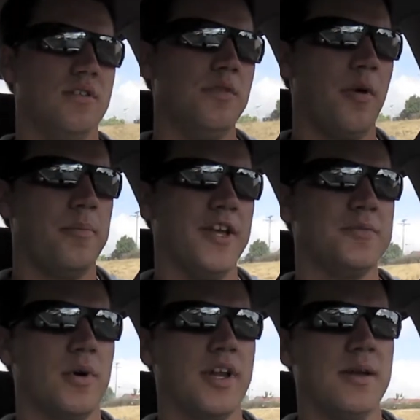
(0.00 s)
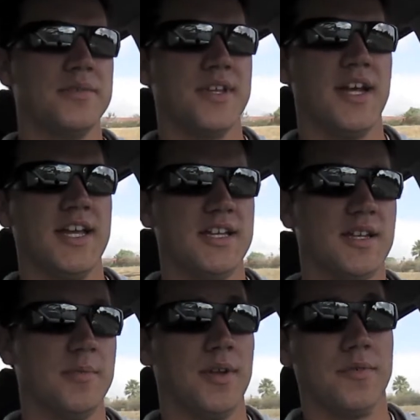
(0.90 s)
We have a baseball game tonight.
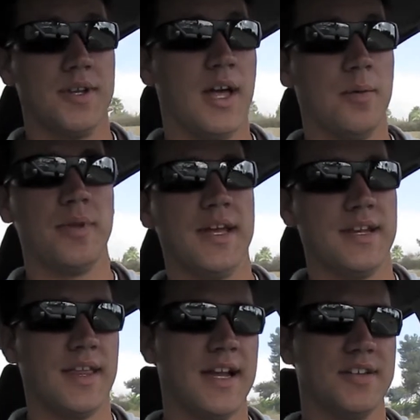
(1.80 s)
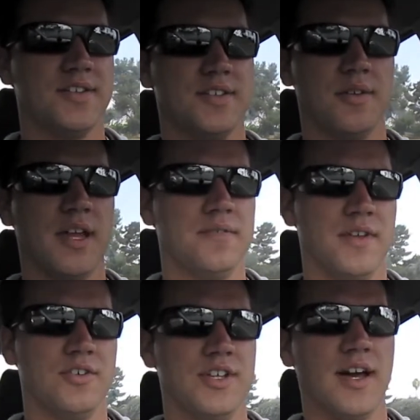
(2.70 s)
I'm definitely not playing tonight. Just don't have the
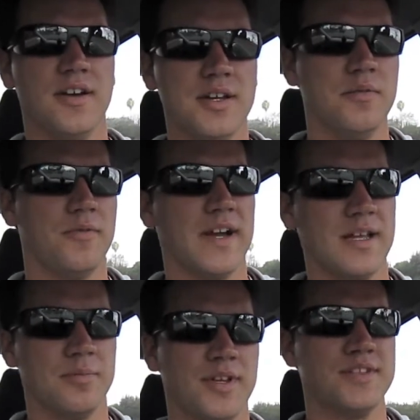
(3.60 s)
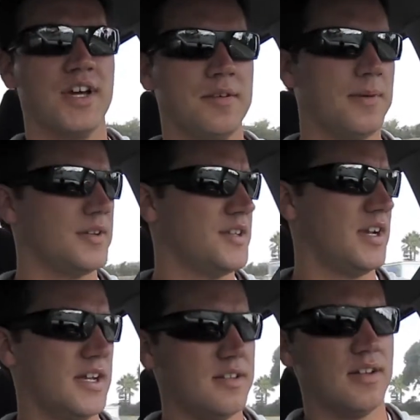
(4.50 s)
energy. I don't even know if I can play softball tonight.